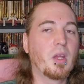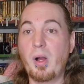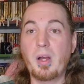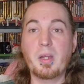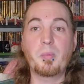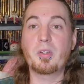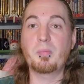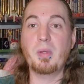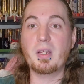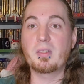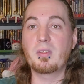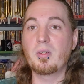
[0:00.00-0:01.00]
my
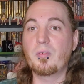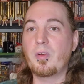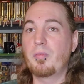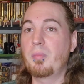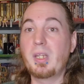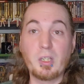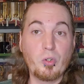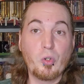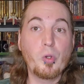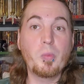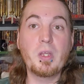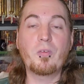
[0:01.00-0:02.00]
perspective of being a
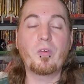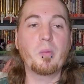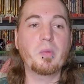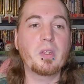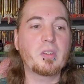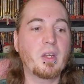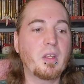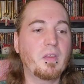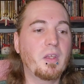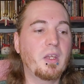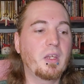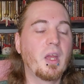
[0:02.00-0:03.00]
newbie from this kind of
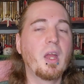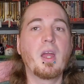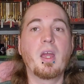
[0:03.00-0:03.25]
thing.